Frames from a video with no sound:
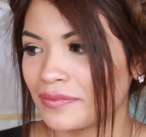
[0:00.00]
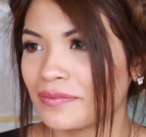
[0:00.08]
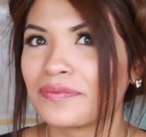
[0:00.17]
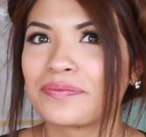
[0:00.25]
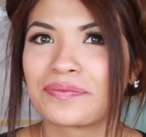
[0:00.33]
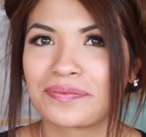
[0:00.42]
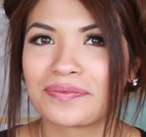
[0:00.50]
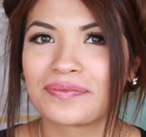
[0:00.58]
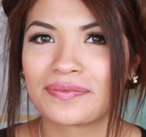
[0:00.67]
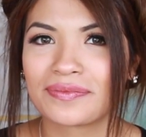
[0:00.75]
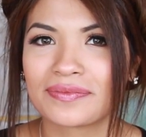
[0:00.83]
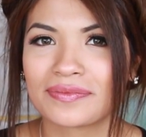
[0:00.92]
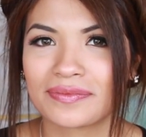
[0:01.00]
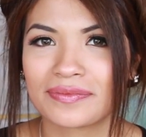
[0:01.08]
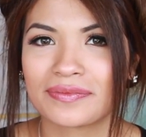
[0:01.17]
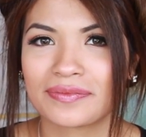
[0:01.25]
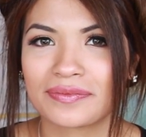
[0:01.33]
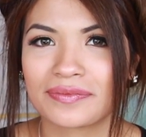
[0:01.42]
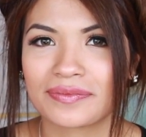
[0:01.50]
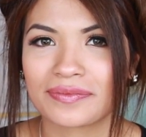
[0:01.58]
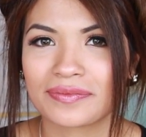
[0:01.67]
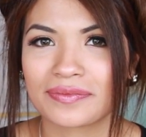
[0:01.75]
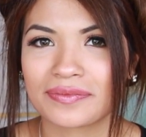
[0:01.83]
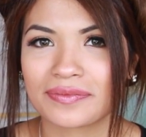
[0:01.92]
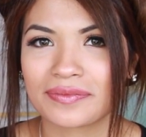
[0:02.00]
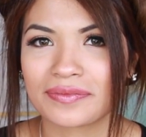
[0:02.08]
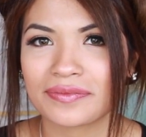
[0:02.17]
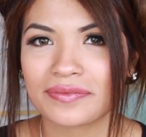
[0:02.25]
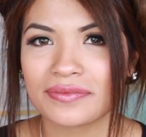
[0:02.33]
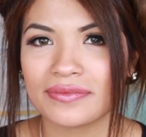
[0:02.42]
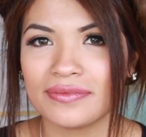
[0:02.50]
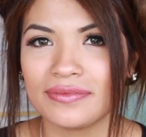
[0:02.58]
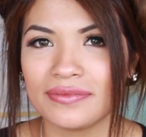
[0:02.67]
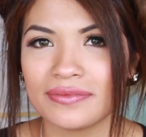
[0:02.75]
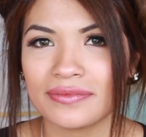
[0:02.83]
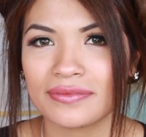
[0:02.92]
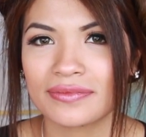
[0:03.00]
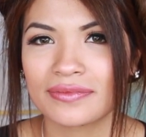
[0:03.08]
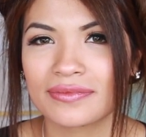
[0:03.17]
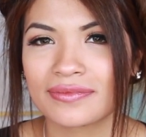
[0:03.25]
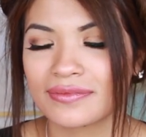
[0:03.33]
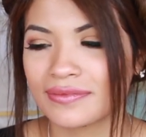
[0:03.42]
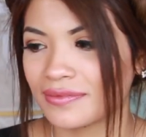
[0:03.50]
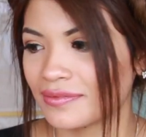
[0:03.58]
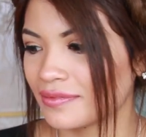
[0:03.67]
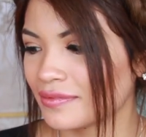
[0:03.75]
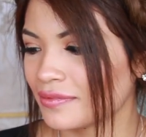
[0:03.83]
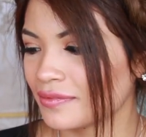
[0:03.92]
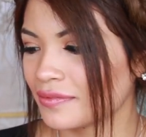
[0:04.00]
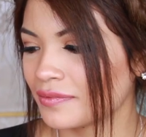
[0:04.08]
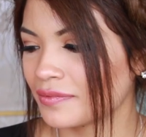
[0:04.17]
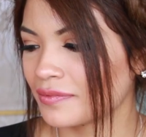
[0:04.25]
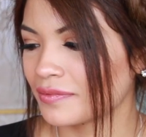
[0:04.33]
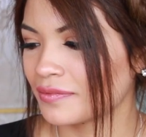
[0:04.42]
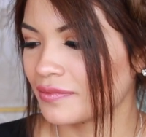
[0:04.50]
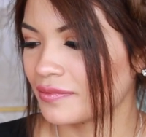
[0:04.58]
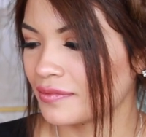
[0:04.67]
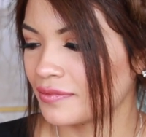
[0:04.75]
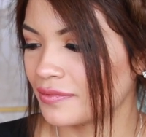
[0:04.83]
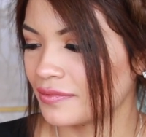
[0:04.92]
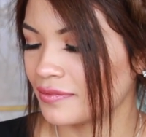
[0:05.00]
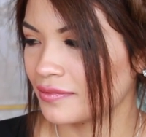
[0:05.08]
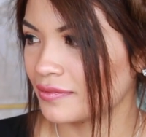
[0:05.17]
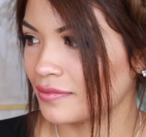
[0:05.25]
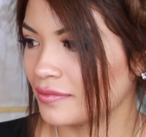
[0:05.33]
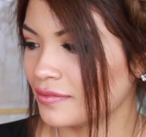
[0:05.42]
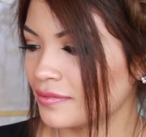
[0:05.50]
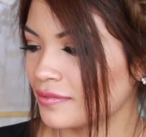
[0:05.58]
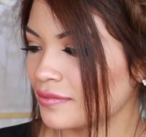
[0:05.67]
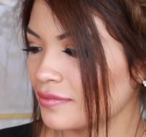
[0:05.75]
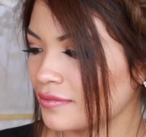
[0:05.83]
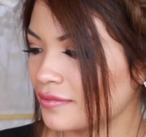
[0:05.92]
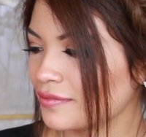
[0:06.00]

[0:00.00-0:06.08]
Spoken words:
(silent)